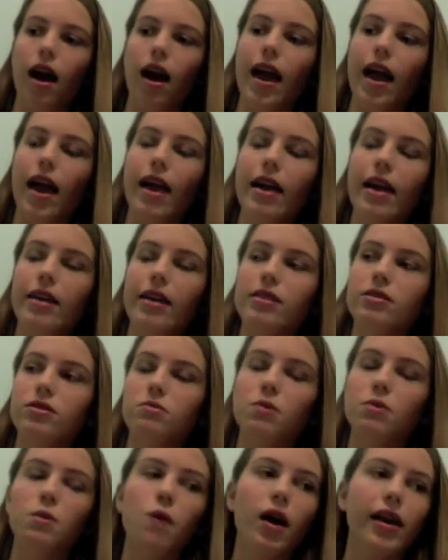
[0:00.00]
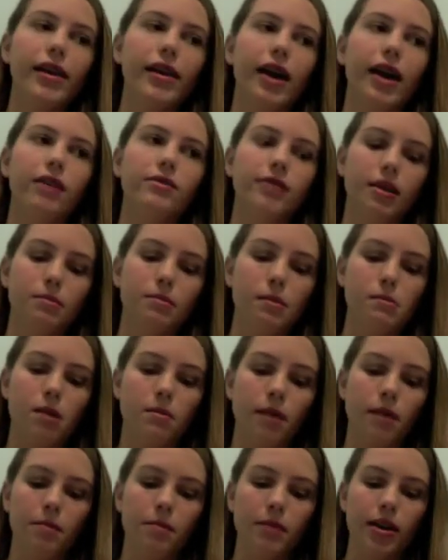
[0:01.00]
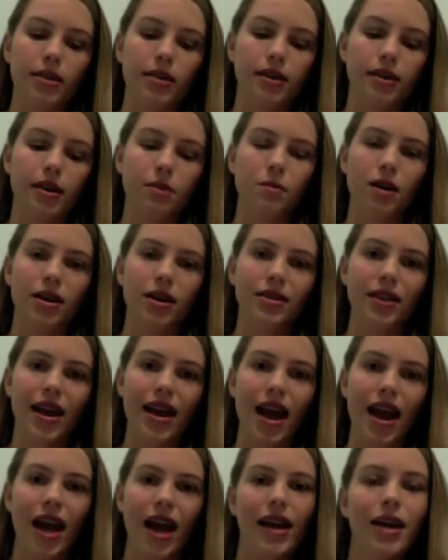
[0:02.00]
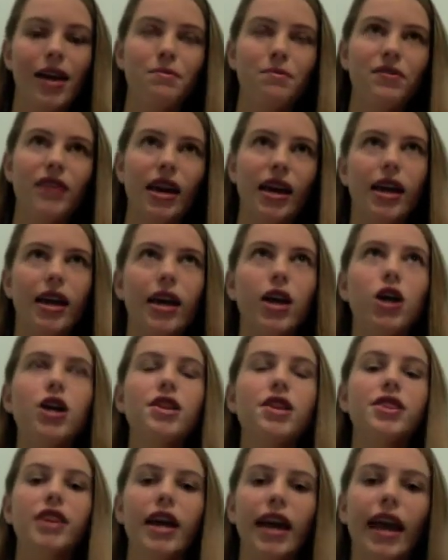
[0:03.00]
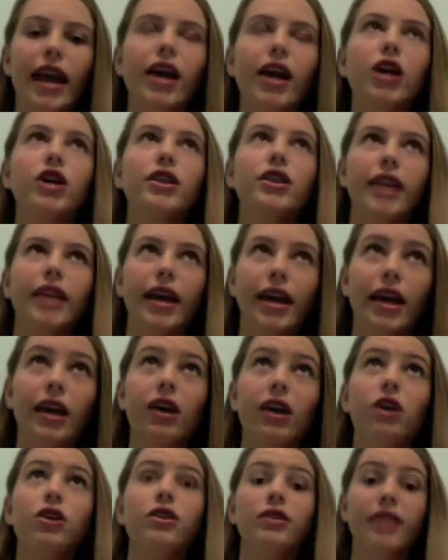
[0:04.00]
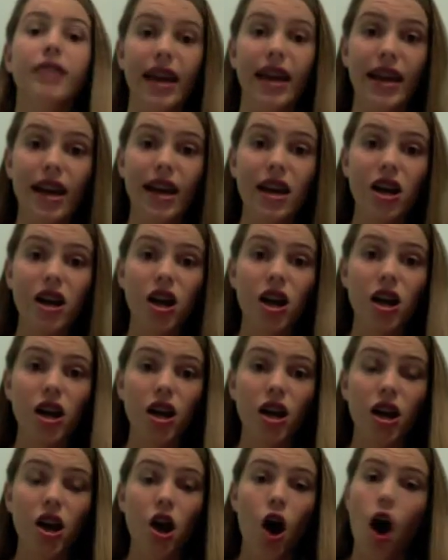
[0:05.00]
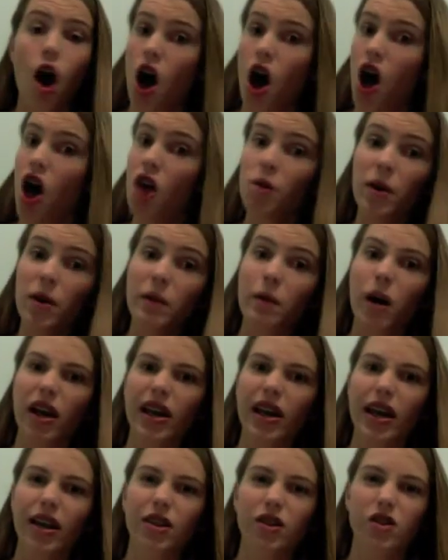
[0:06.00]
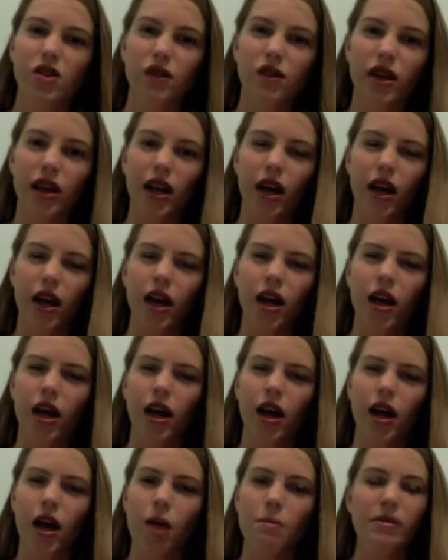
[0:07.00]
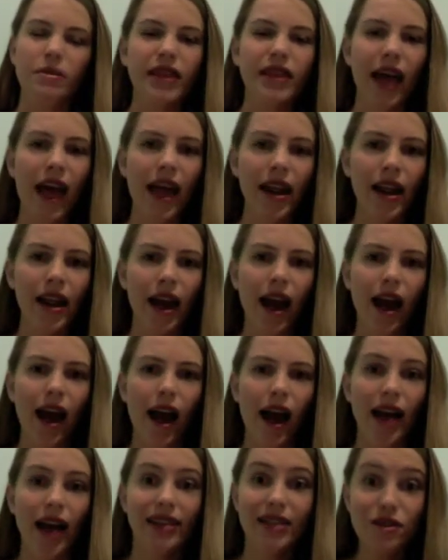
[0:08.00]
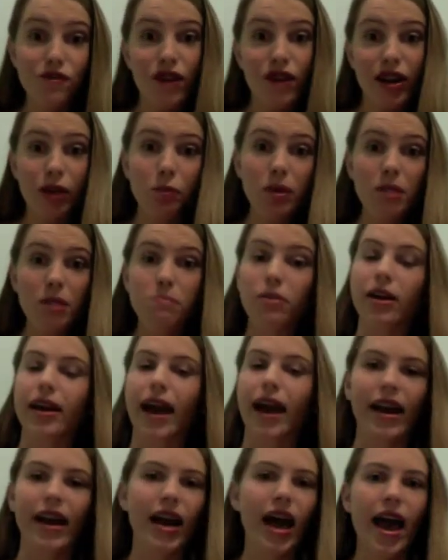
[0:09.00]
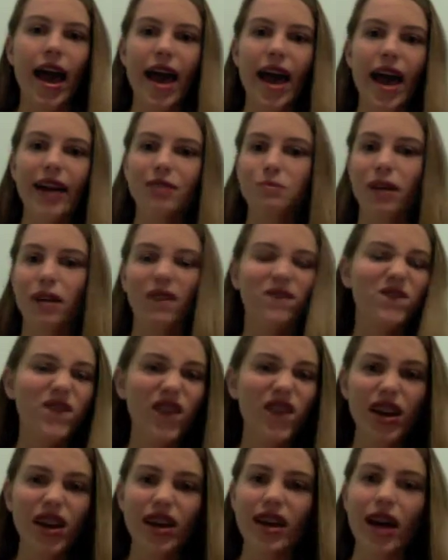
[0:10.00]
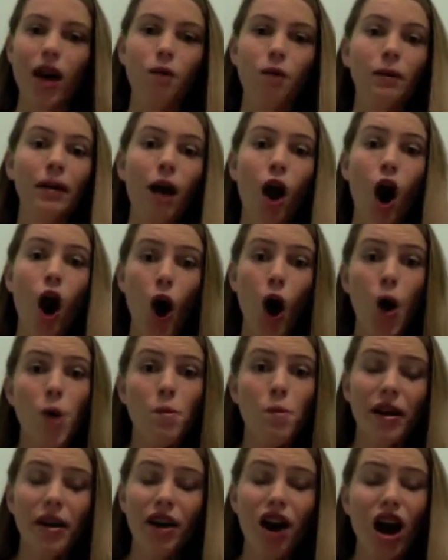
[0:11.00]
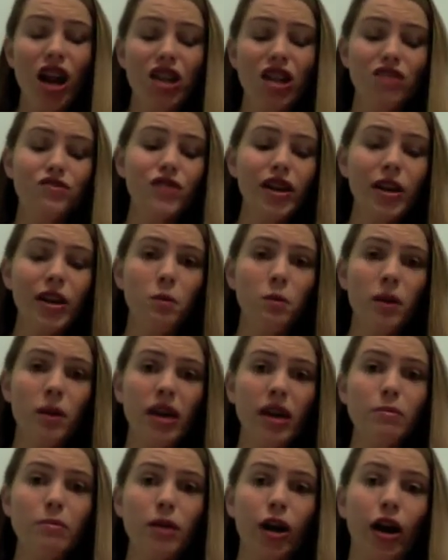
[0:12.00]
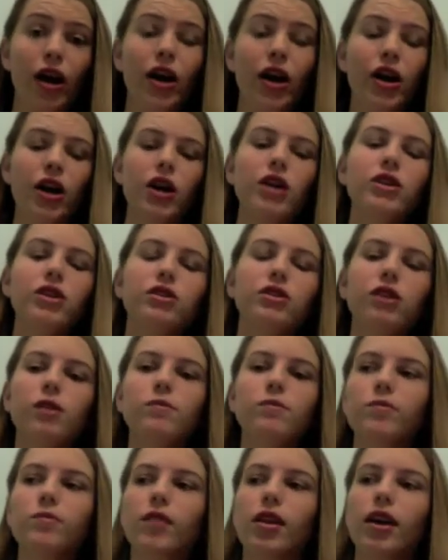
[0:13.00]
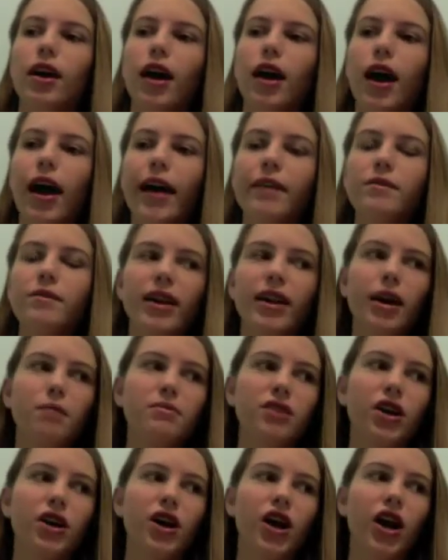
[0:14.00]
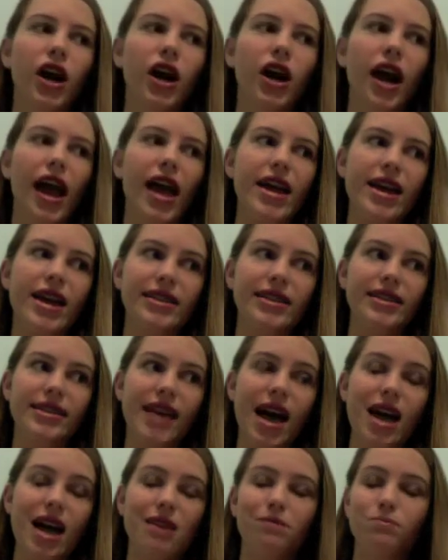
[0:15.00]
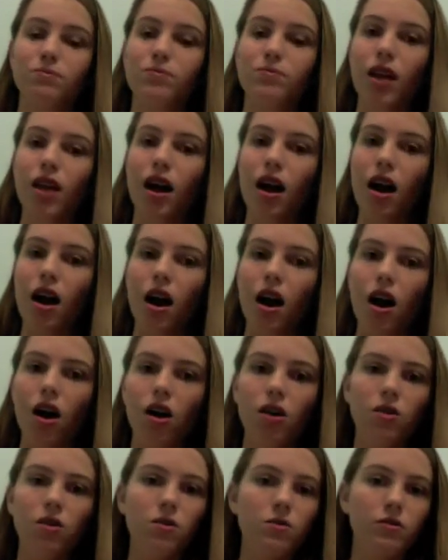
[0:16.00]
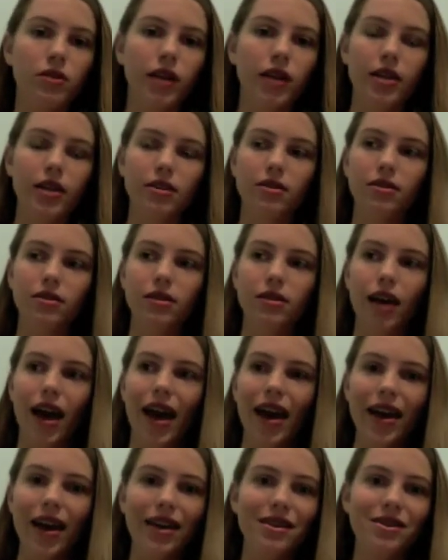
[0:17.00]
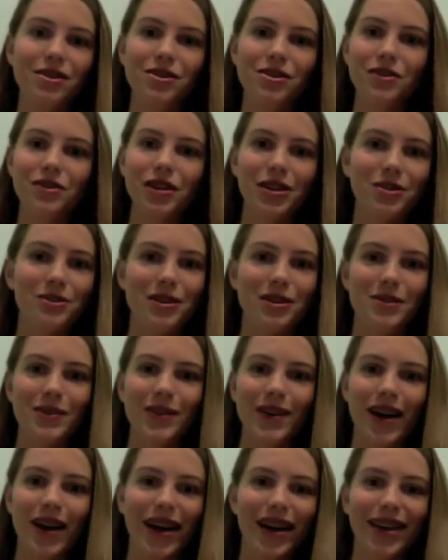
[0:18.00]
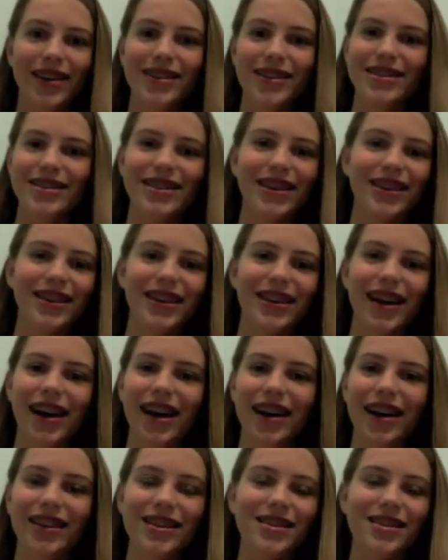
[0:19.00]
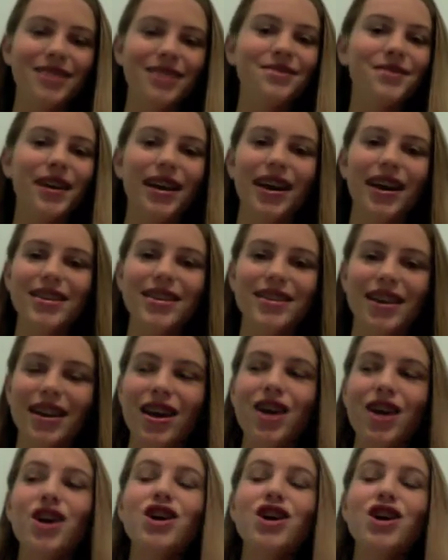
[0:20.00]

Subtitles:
And so we're walking out, I was telling my mom how amazing it was, and I kept thanking her and thanking her and thanking her and thanking her all the way walking out of the arena. But then I see Rita Weber again, and I'm like freaking out, like, oh my God, it's Rita Weber. So I went up to her, and I said, oh, hey, you're Rita Weber, right? She's like, yeah, this is my cousin.